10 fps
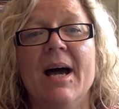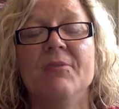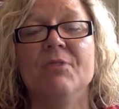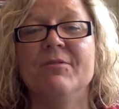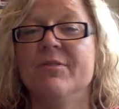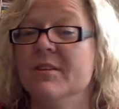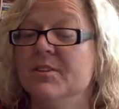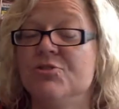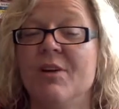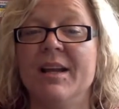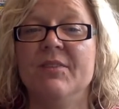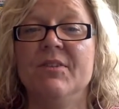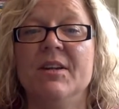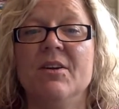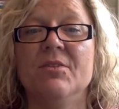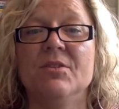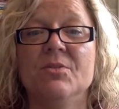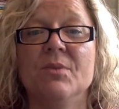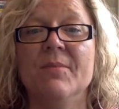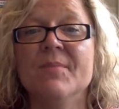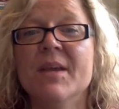Great for training videos as well.